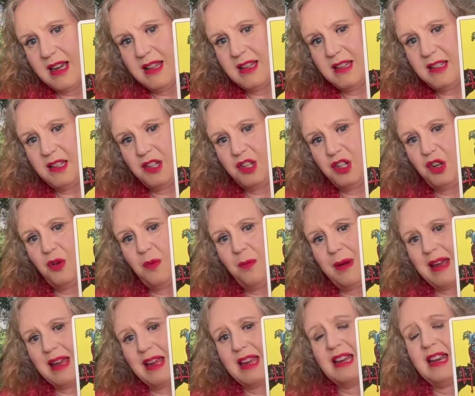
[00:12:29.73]
This is you
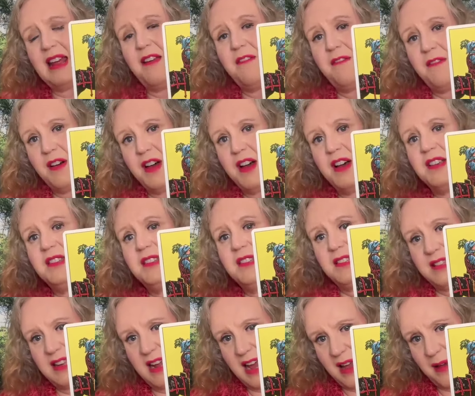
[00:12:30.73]
making a first
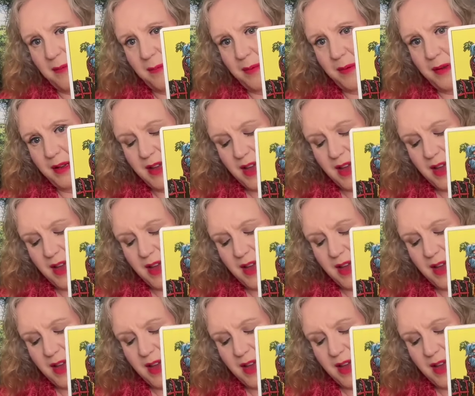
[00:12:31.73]
step.